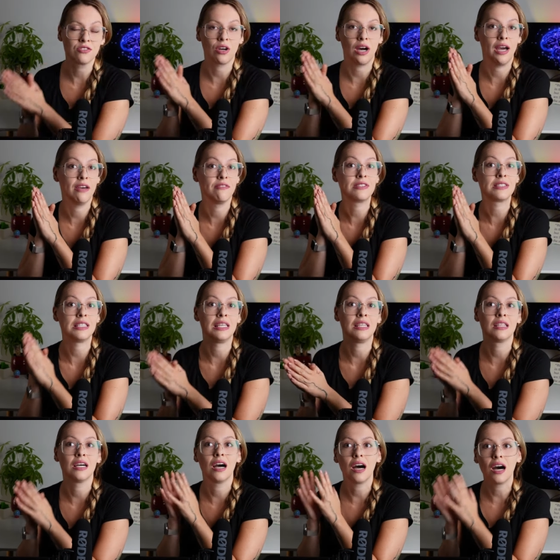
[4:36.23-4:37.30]
so I have seen
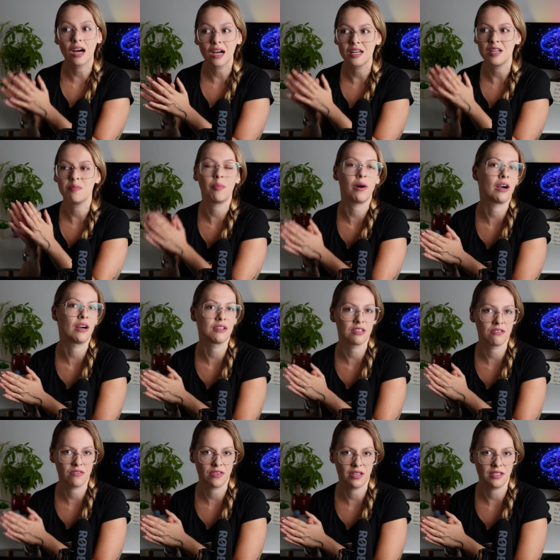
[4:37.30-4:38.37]
the ugly part
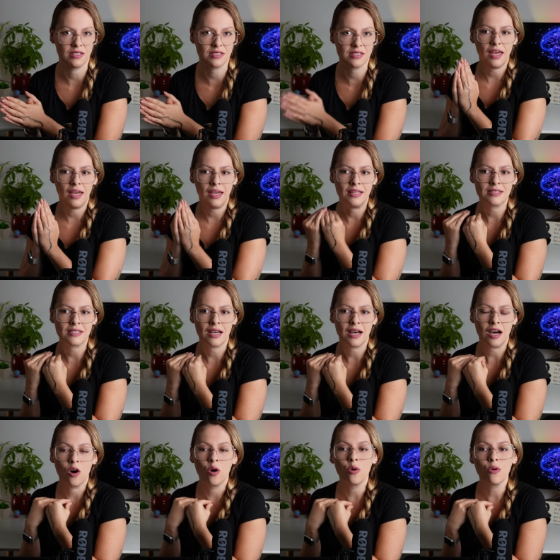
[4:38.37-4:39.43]
of this. And
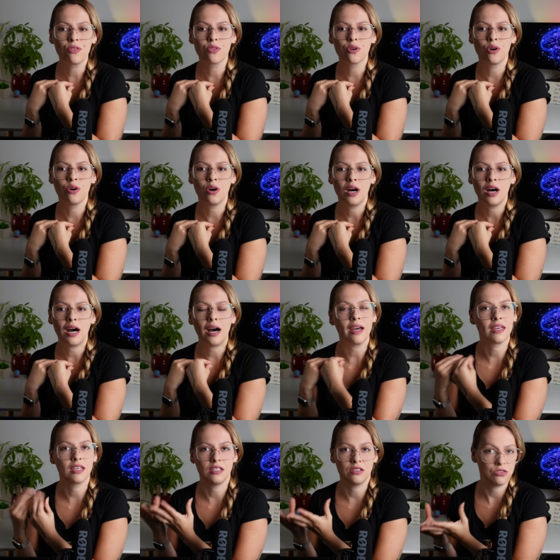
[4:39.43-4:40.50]
although I
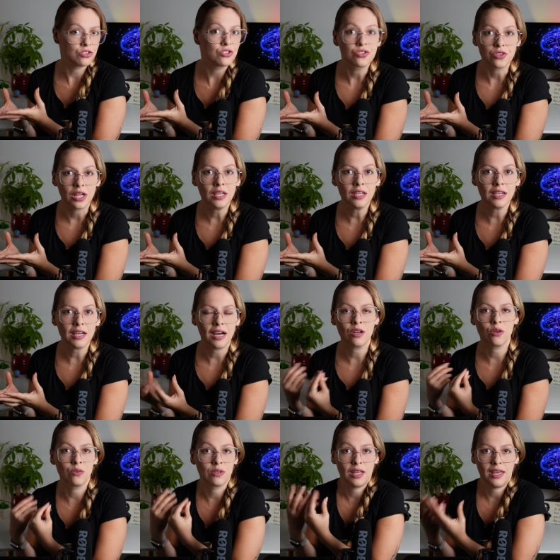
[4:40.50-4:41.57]
can drink, I
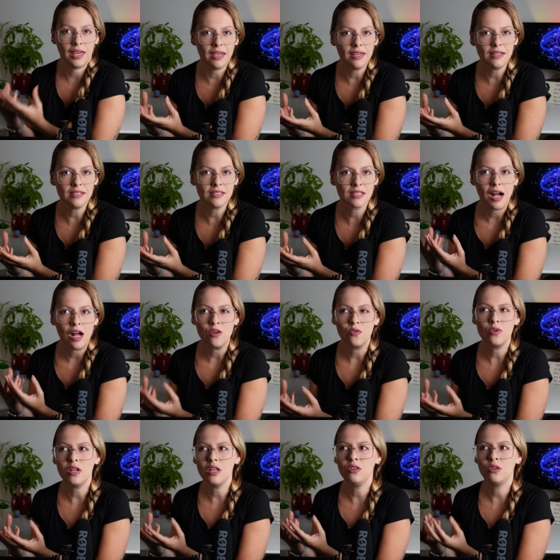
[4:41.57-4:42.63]
don't hate it, I
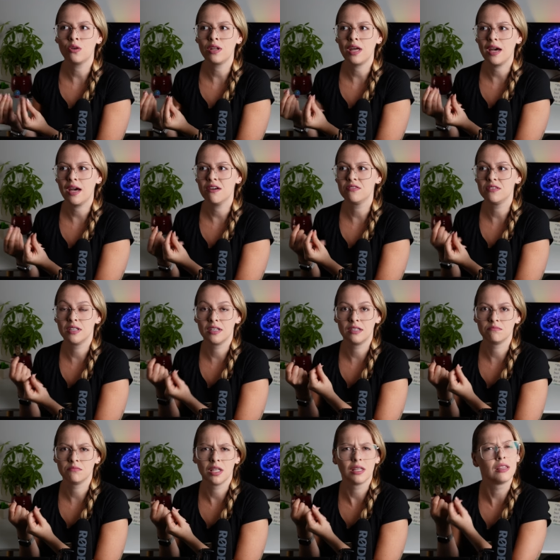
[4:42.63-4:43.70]
really don't have the
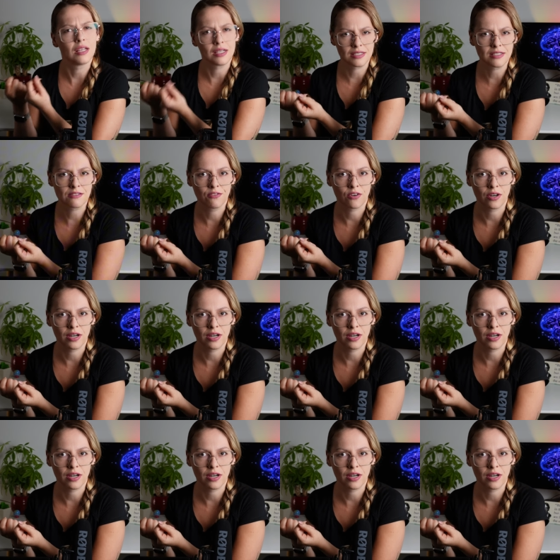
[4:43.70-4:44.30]
lust for